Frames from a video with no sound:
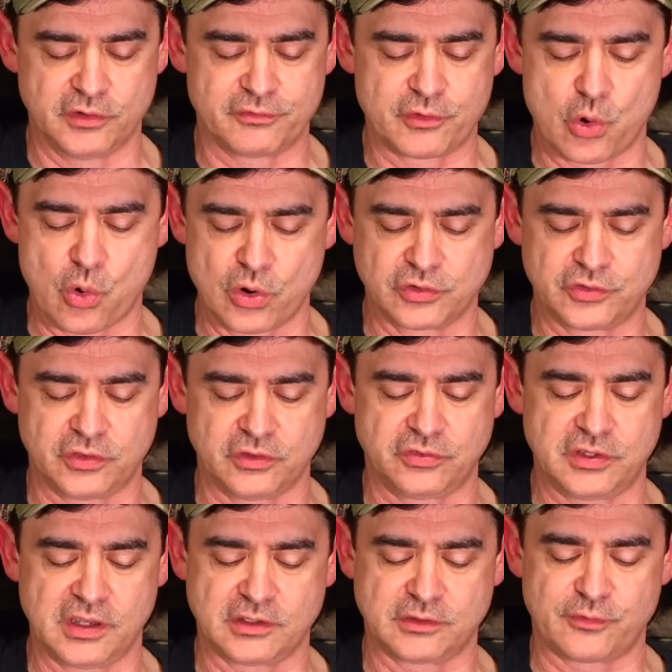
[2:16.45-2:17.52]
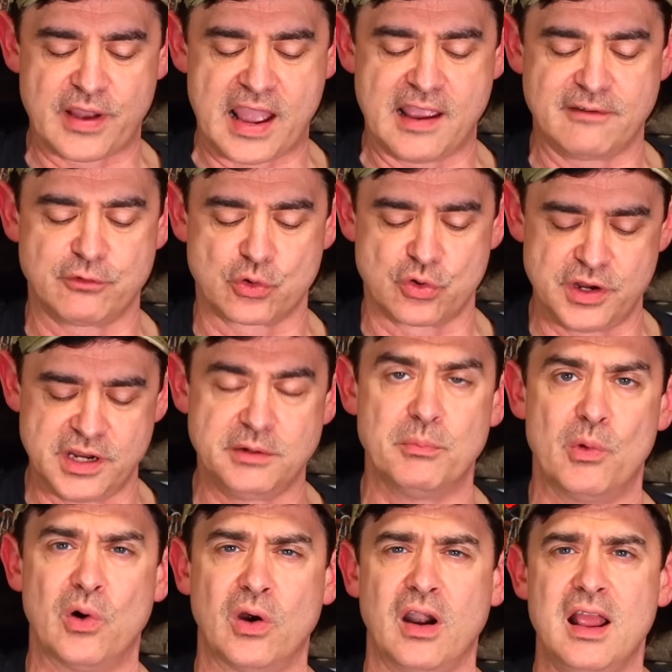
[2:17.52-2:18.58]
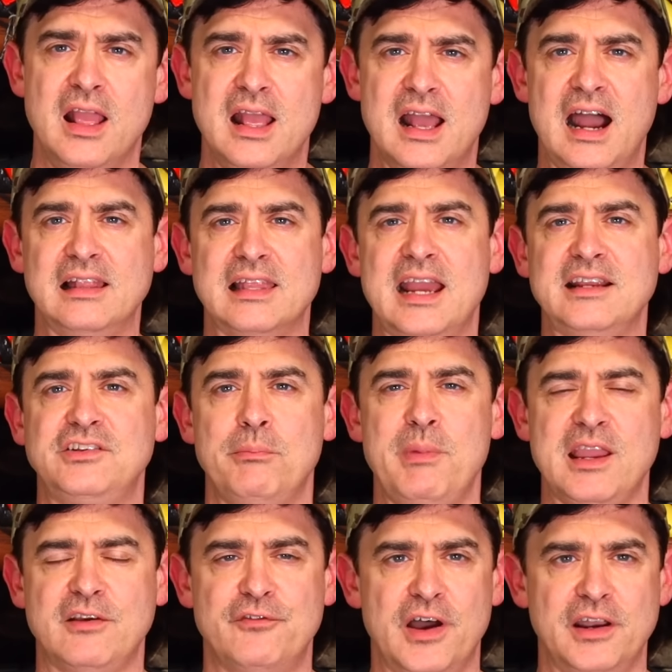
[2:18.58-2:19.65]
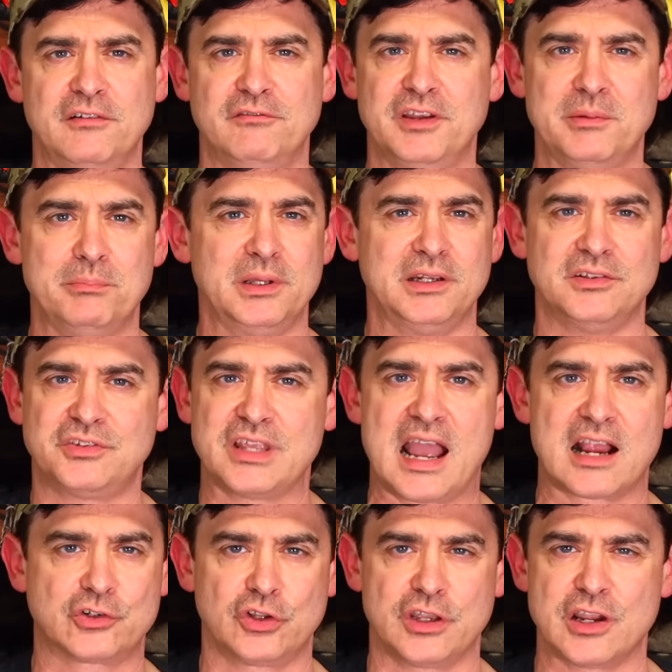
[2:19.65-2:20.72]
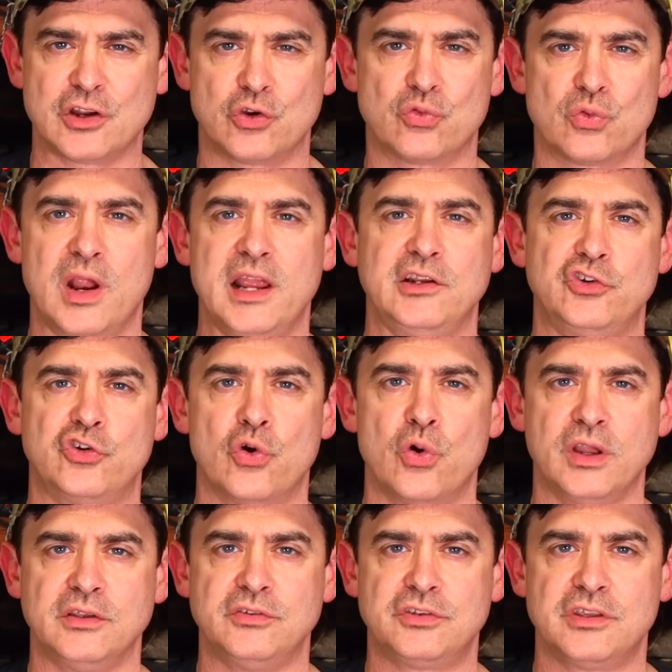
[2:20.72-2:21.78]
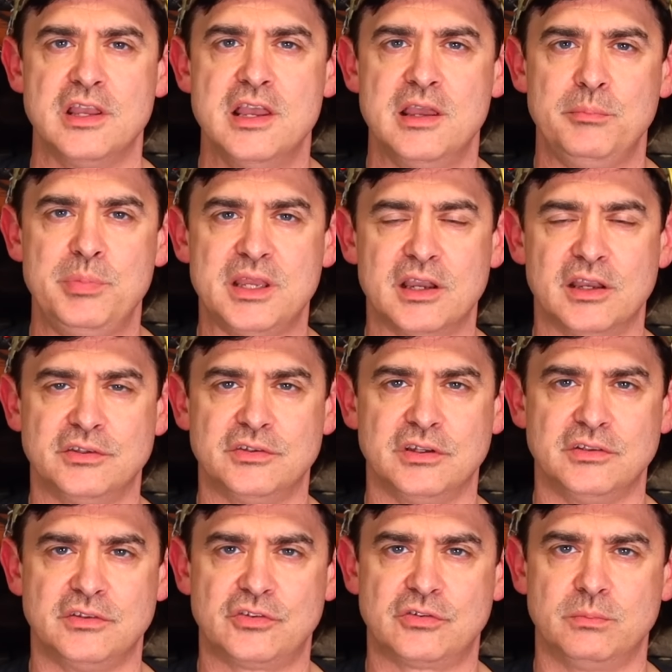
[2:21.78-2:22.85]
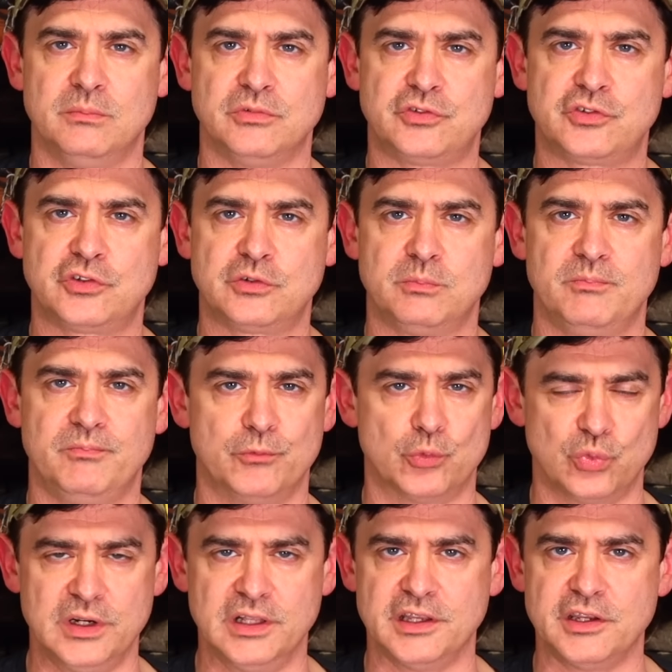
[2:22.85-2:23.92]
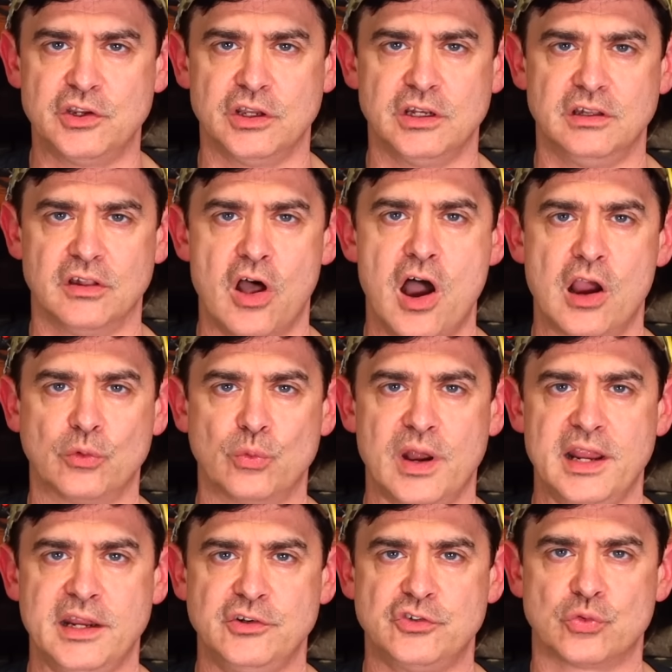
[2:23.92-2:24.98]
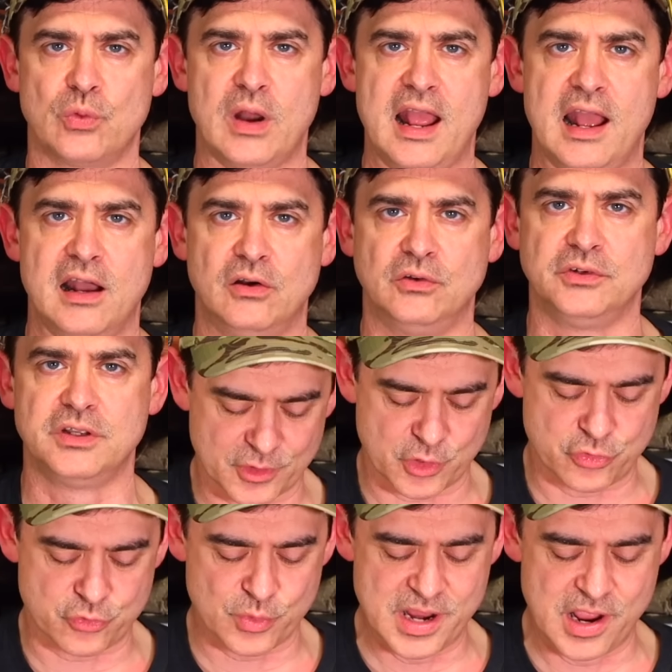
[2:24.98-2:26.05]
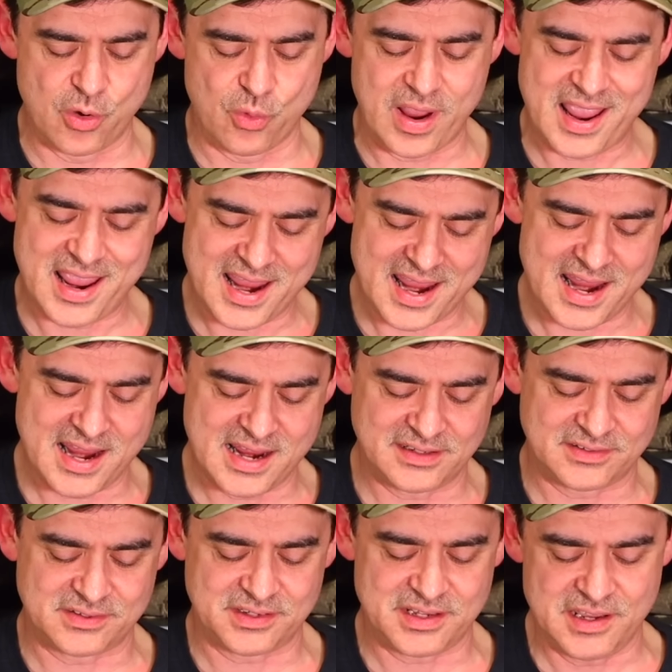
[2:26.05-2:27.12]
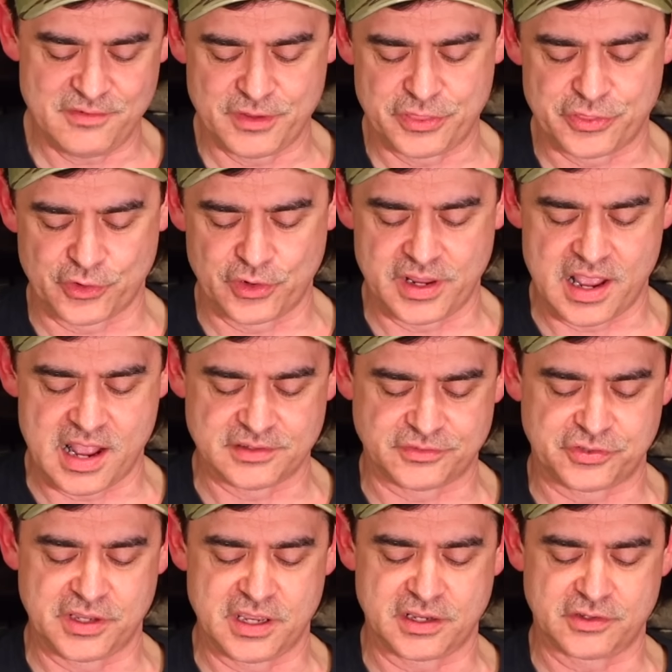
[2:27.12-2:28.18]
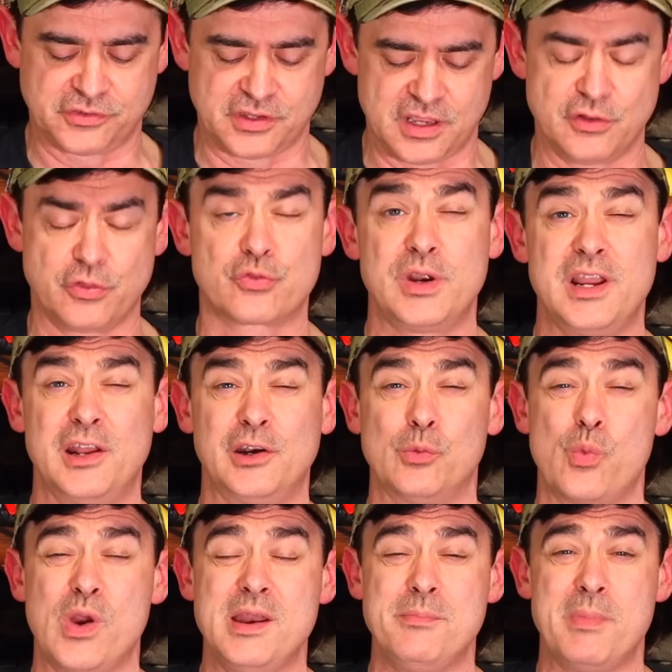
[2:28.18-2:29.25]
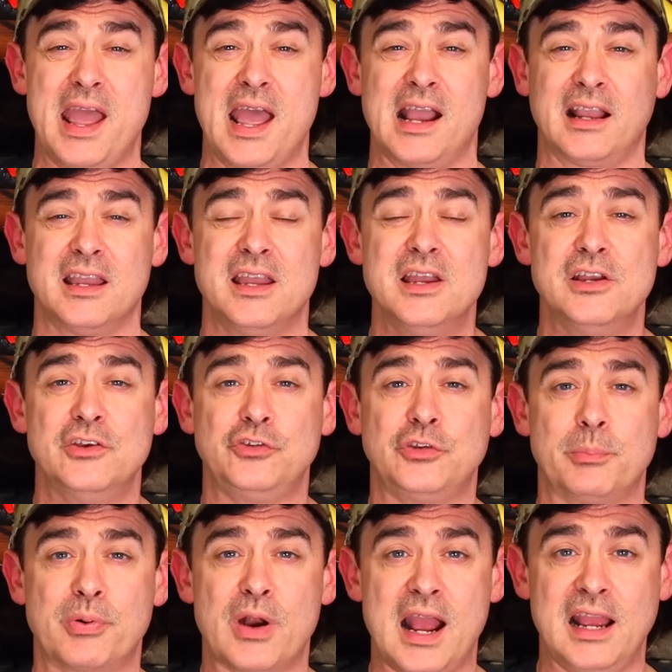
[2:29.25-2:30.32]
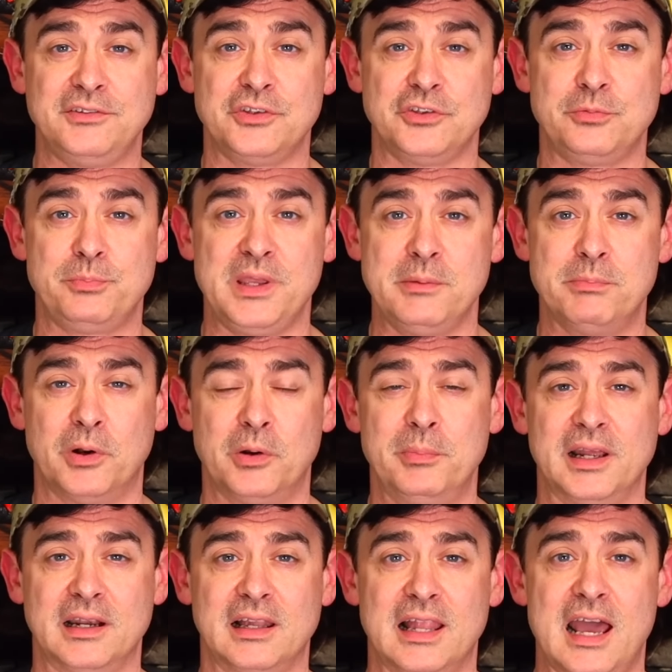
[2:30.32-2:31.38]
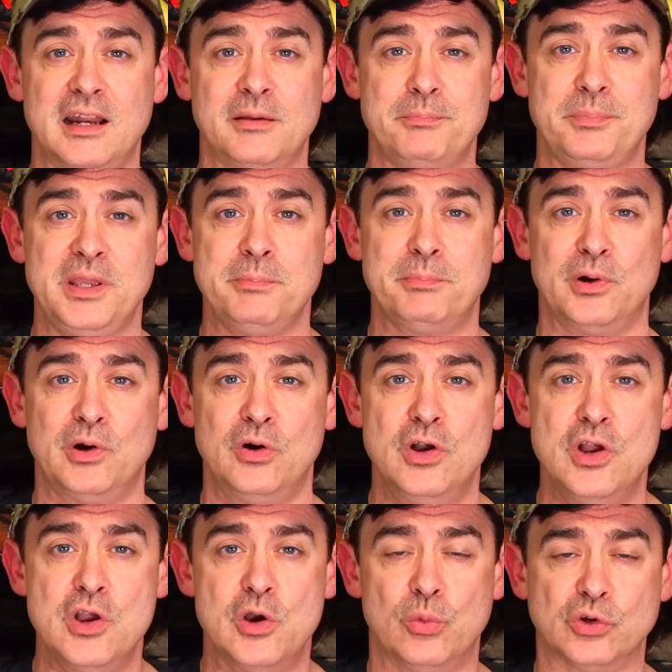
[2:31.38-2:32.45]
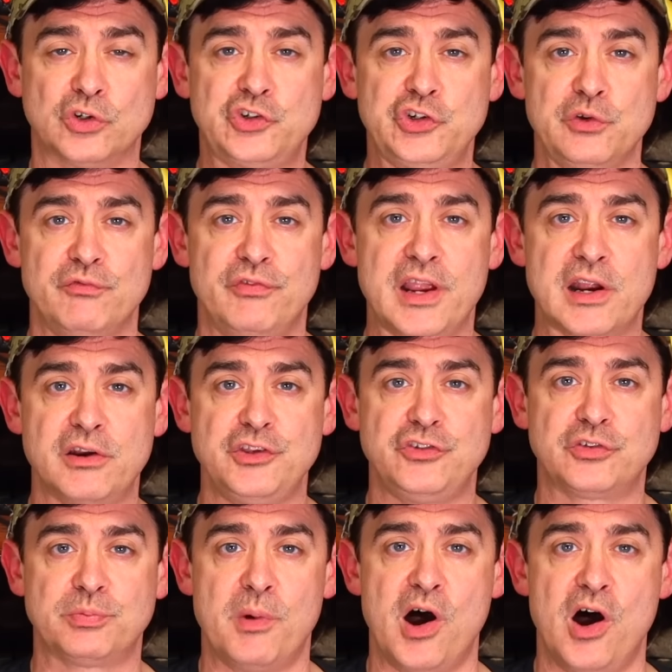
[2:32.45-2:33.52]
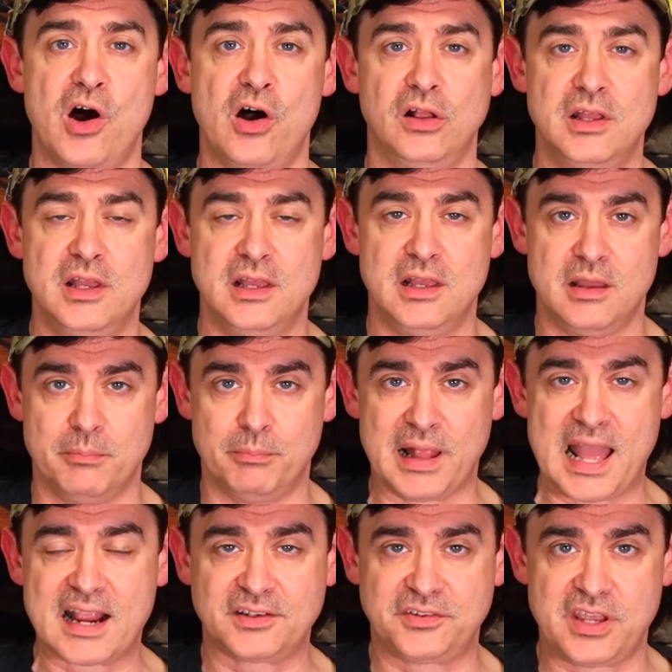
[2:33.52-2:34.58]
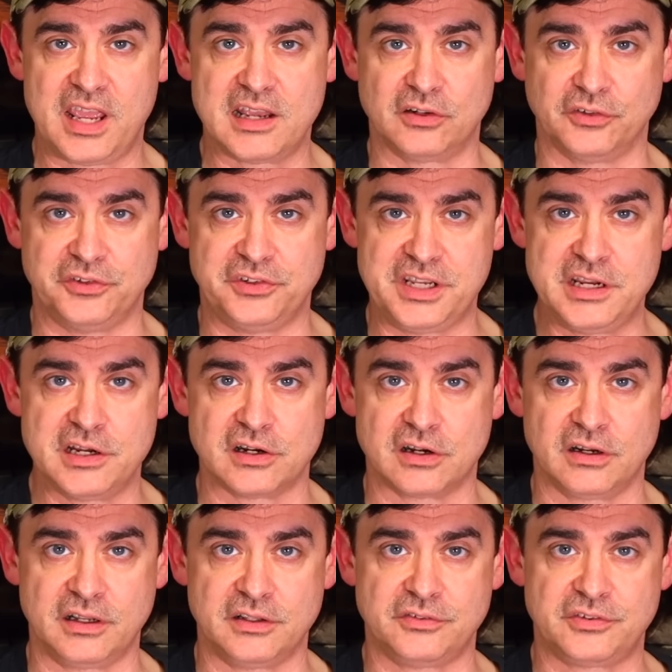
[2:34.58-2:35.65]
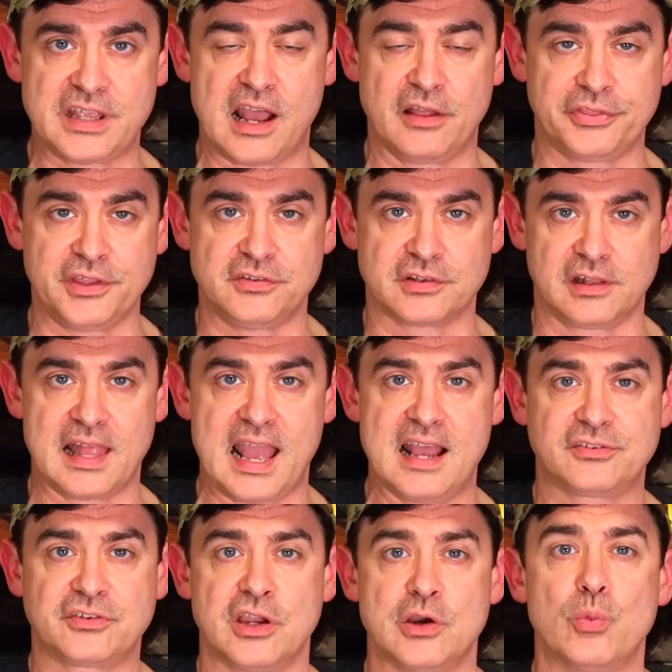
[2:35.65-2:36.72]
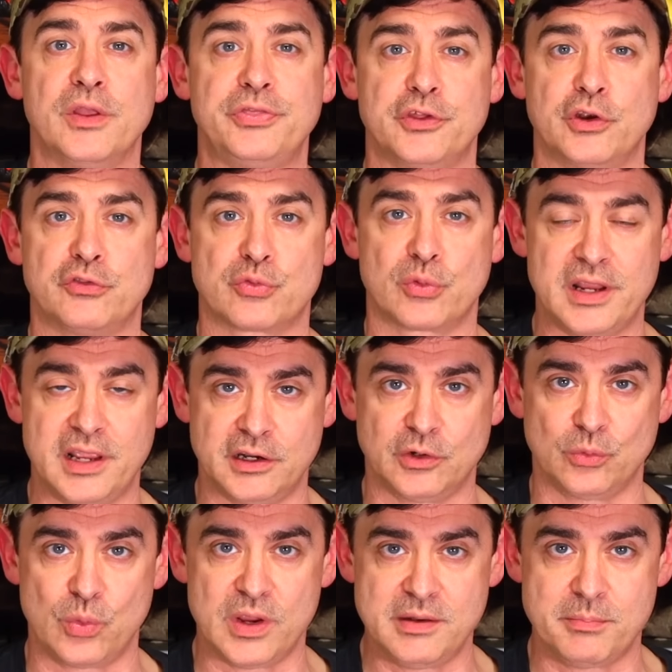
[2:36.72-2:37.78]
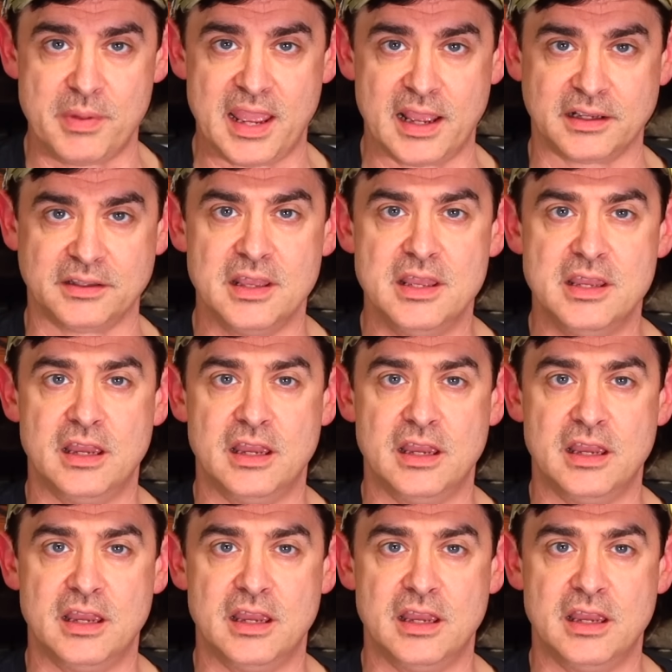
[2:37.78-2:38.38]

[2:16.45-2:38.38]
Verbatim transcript: Of course, the 6.5 Creedmoor. I like to make fun of it, but it's actually a great choice because it's really good long range round. 308, even 30-06 and 300 Win Mag surprises people, but a lot of people will shoot very small black-tailed deer in southeast Alaska with their 300 Win Mag.